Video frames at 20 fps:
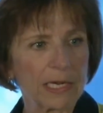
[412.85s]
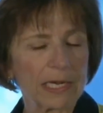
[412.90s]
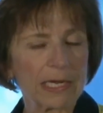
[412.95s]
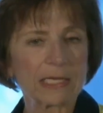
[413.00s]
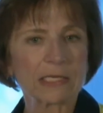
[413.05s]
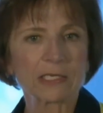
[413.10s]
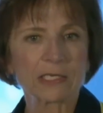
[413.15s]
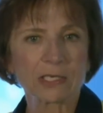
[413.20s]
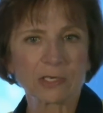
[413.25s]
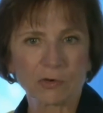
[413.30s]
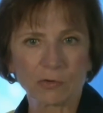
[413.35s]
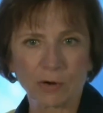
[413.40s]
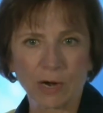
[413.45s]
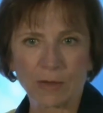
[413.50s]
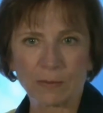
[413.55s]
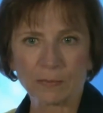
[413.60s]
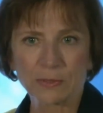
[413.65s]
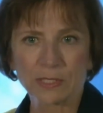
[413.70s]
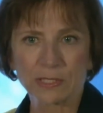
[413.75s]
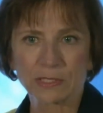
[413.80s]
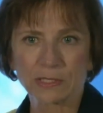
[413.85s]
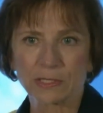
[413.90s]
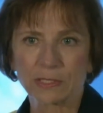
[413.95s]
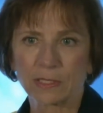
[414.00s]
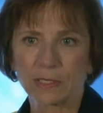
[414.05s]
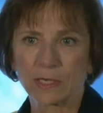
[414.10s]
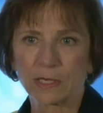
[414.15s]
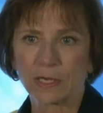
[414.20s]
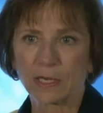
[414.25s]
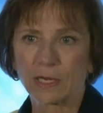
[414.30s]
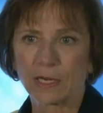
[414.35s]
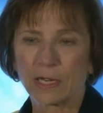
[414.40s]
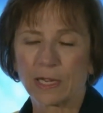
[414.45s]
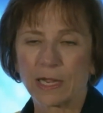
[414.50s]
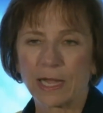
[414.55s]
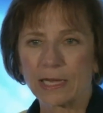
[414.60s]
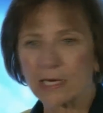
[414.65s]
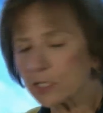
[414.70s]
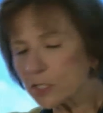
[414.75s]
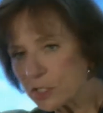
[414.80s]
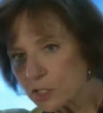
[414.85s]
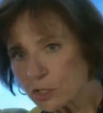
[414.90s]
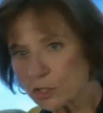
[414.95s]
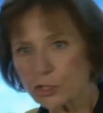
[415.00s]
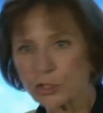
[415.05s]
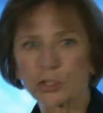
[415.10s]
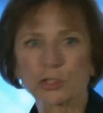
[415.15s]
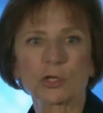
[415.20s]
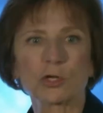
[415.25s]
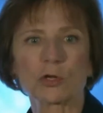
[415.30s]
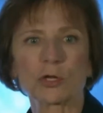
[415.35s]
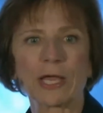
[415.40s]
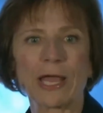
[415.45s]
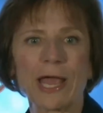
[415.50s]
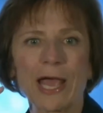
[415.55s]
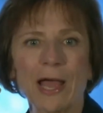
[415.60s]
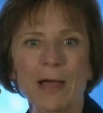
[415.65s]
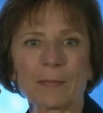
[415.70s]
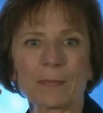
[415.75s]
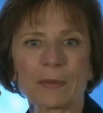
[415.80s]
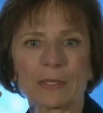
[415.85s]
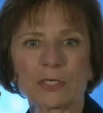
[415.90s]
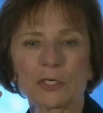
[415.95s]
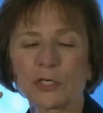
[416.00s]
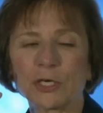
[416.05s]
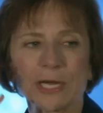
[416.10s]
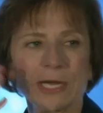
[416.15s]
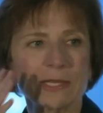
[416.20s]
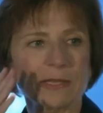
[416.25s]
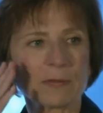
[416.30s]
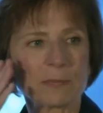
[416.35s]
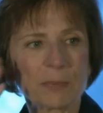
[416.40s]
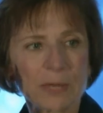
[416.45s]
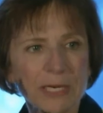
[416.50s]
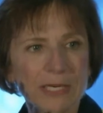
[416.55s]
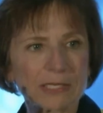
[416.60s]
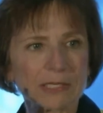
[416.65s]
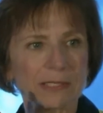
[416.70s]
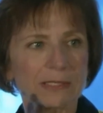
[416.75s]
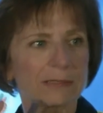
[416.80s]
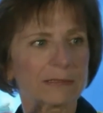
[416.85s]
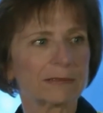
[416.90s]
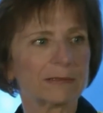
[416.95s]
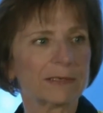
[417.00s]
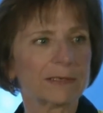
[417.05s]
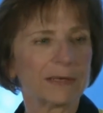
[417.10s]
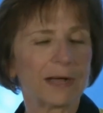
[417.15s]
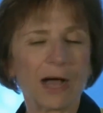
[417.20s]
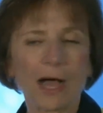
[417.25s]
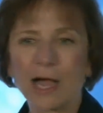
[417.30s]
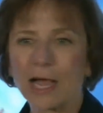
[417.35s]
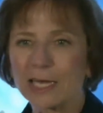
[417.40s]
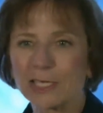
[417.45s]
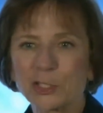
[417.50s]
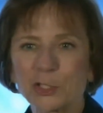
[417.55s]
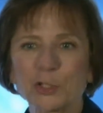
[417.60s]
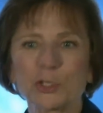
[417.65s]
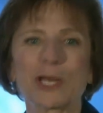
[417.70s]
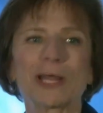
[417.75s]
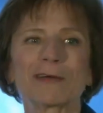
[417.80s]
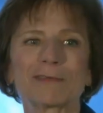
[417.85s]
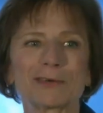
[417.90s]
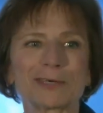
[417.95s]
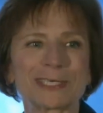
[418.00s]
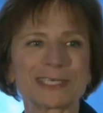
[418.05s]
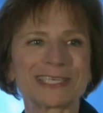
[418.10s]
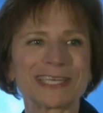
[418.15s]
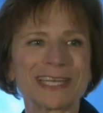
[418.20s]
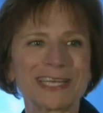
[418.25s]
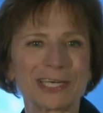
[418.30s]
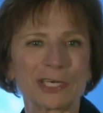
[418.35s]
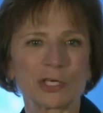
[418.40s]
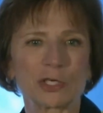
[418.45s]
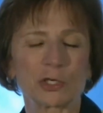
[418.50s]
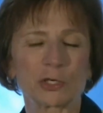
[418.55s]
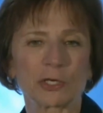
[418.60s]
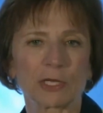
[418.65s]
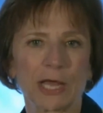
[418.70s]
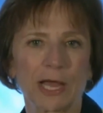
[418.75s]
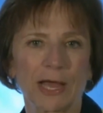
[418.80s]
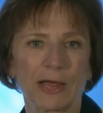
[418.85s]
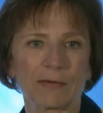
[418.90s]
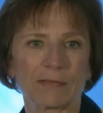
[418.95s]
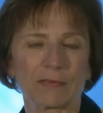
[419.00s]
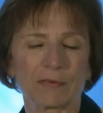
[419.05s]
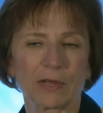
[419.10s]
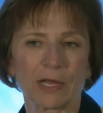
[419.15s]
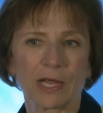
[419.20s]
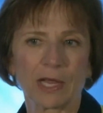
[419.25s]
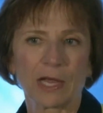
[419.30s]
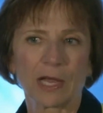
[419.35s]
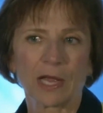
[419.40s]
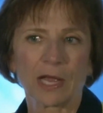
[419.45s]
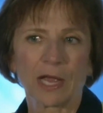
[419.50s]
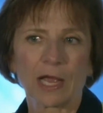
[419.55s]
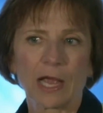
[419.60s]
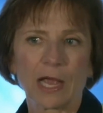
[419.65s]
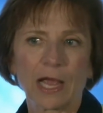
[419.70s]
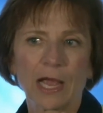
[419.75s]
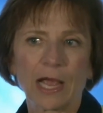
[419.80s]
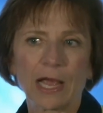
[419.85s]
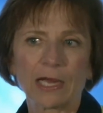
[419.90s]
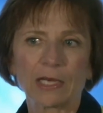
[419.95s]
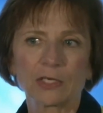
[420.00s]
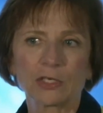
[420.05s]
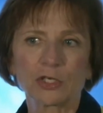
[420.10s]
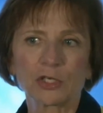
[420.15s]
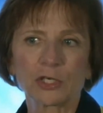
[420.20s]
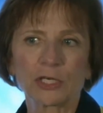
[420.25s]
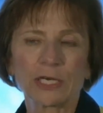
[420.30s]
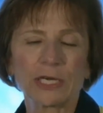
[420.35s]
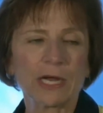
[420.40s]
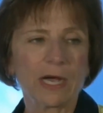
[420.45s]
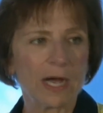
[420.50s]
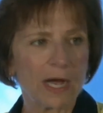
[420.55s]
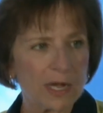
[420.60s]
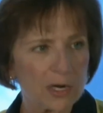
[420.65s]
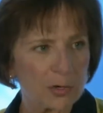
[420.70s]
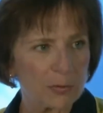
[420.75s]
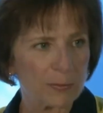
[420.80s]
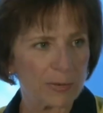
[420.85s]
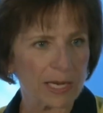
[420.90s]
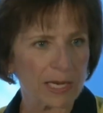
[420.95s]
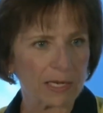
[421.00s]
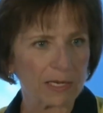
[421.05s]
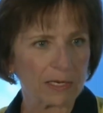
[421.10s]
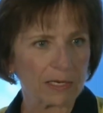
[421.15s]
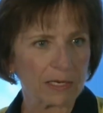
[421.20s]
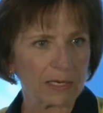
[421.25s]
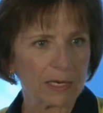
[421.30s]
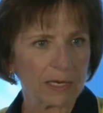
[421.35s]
in scrubs and a surgical cap, and she had the biggest eyes you'd ever seen in your life. And she hugged me.